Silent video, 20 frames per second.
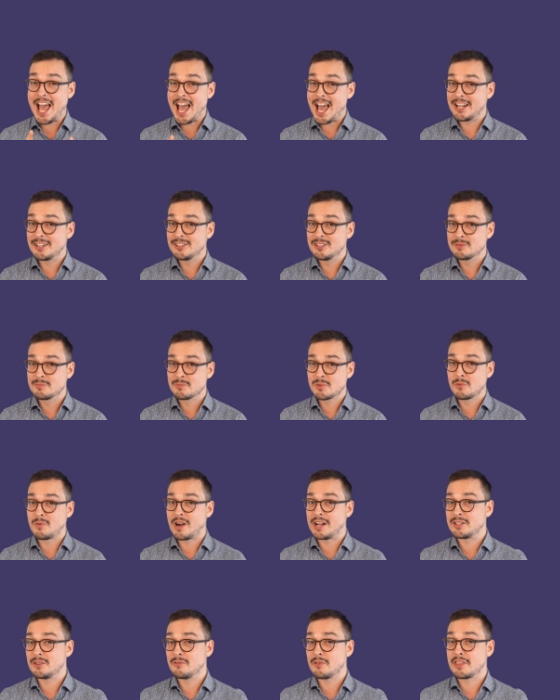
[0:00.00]
and
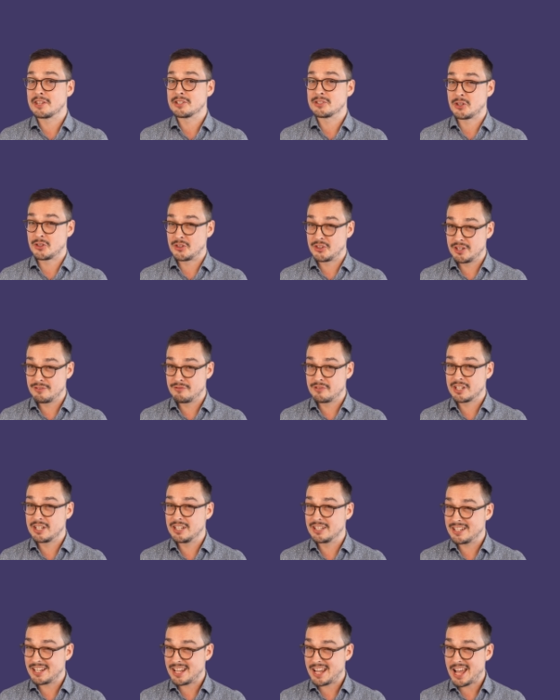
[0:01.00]
provide you with a
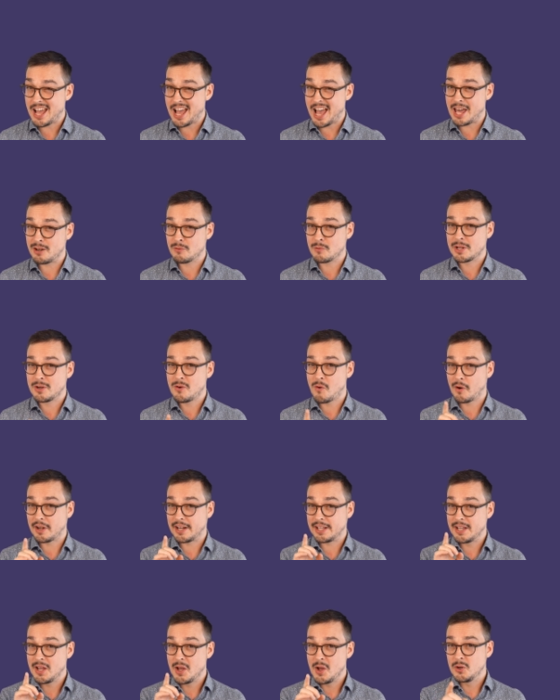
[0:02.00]
certificate and
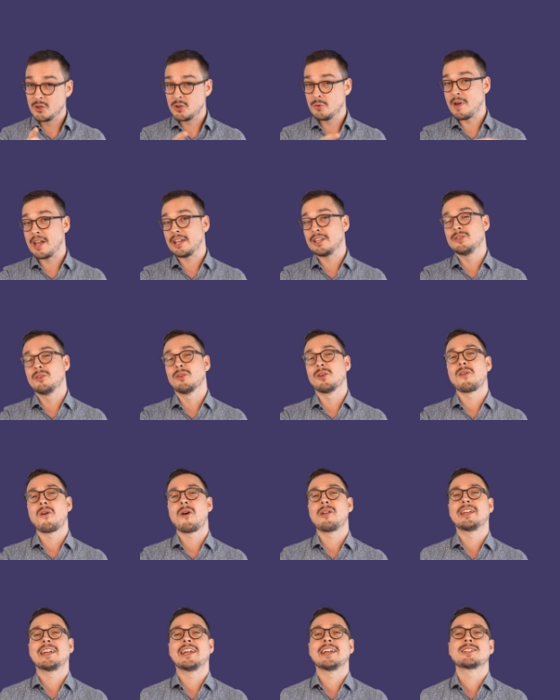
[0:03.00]
recording to make your
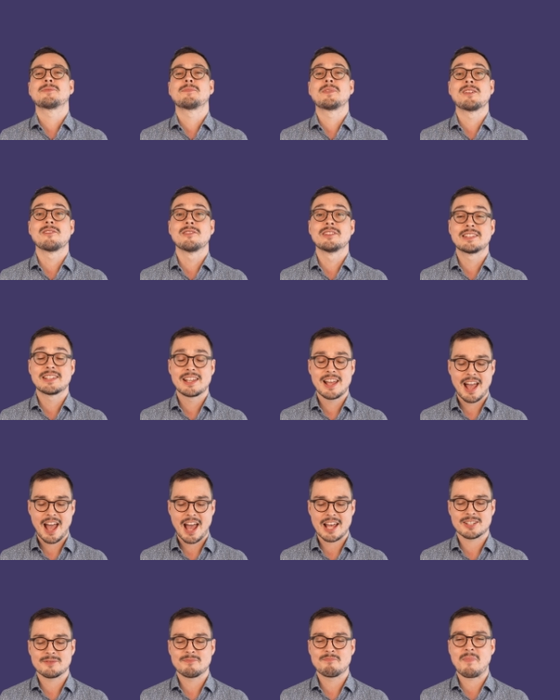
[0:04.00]
learning experience
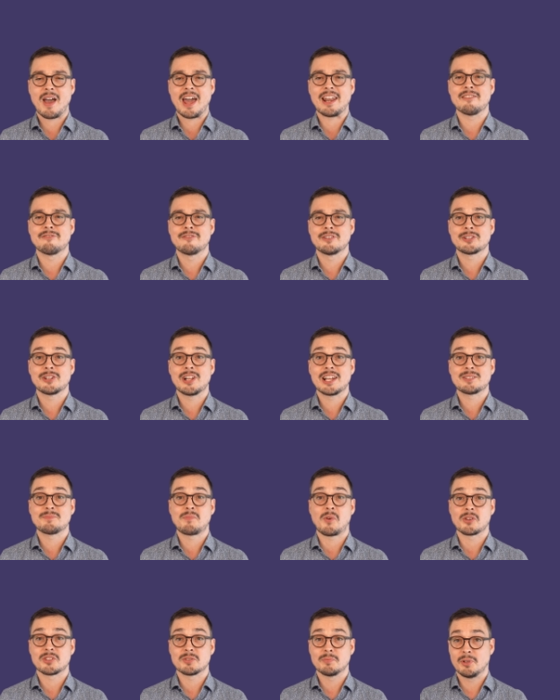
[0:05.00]
as beneficial as
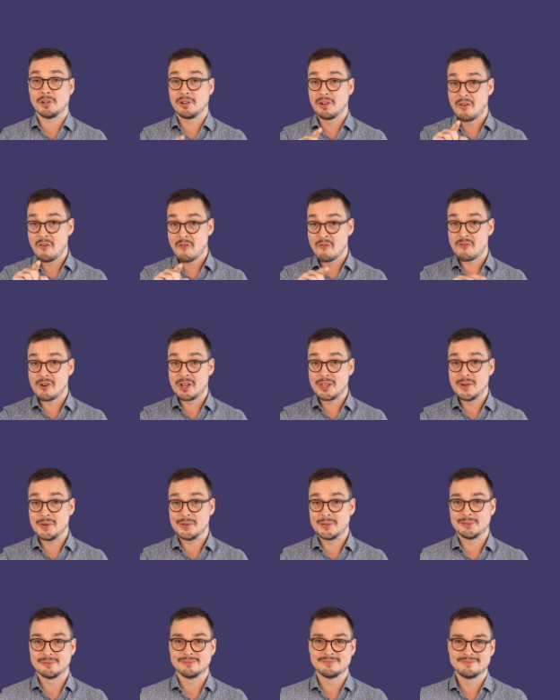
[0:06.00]
possible for
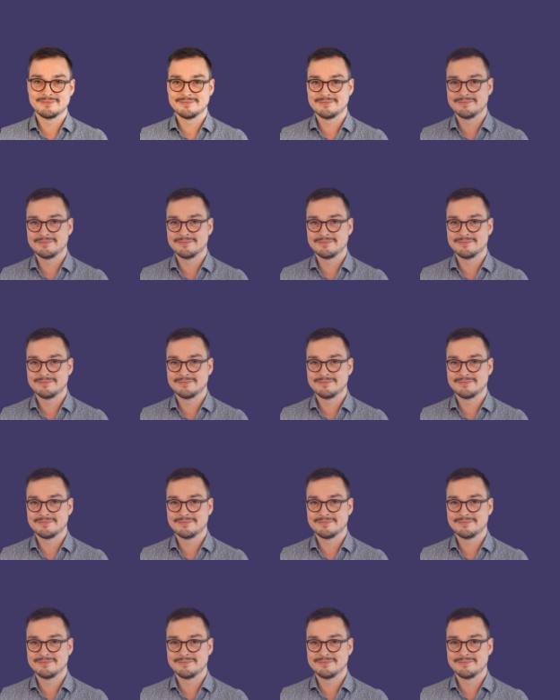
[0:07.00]
you.